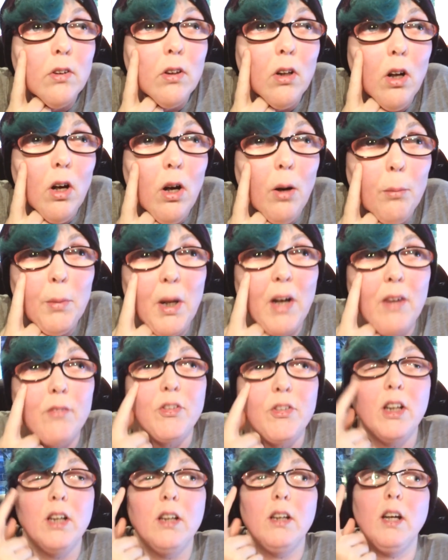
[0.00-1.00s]
I'm
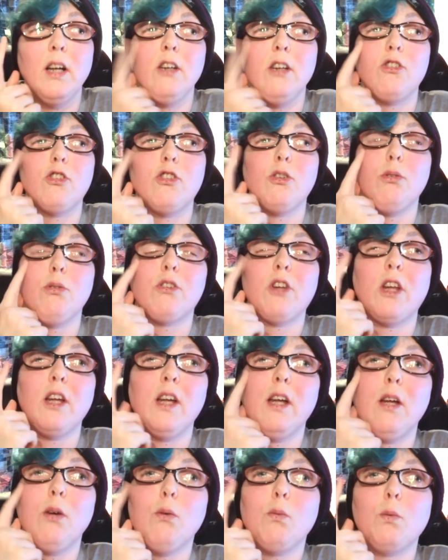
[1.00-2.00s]
having issues
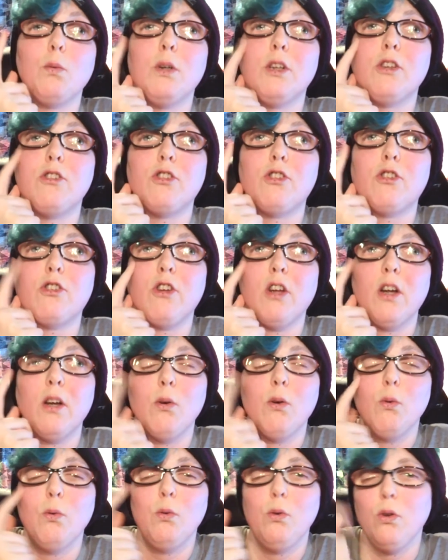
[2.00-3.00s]
here which
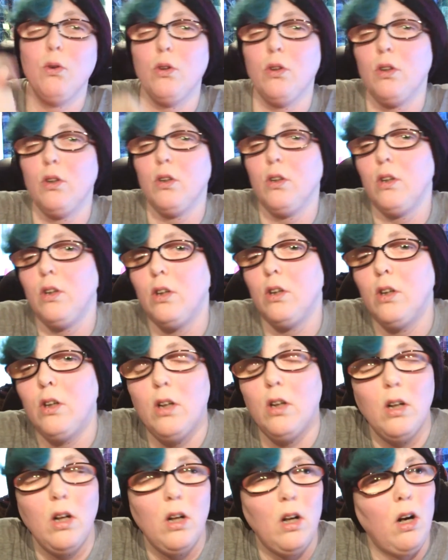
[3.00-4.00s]
still
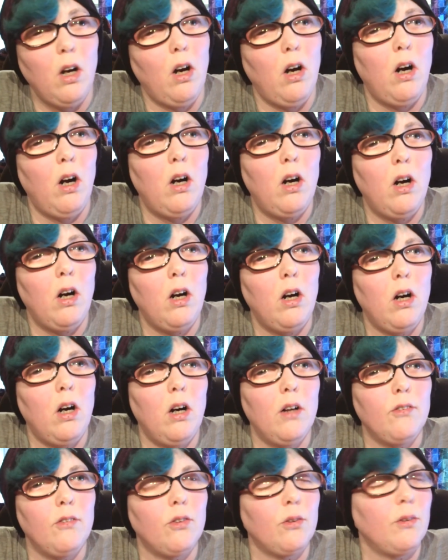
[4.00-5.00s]
are
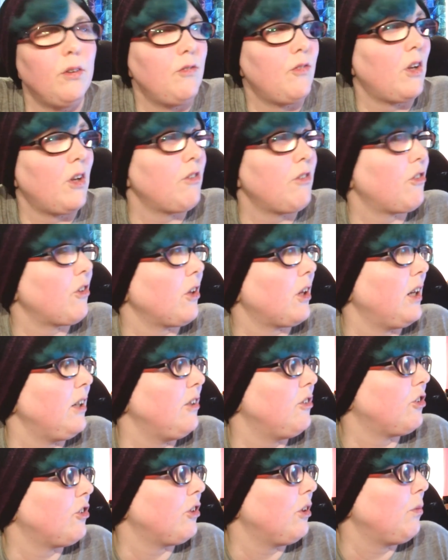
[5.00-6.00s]
under
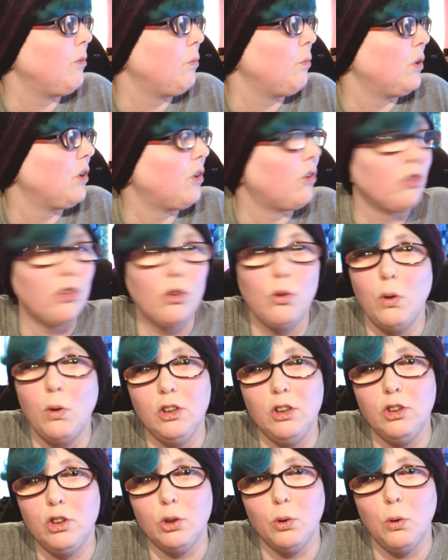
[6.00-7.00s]
investigation. We're not
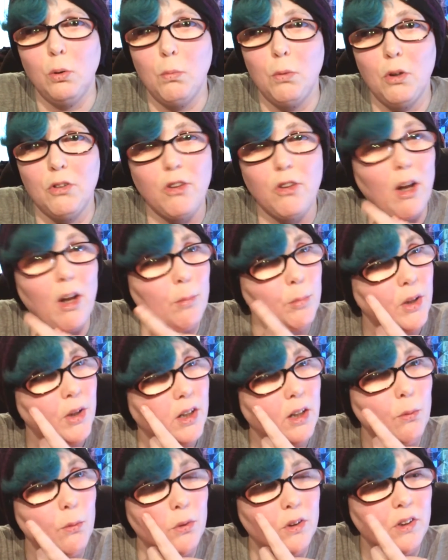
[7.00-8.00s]
quite sure what's happening with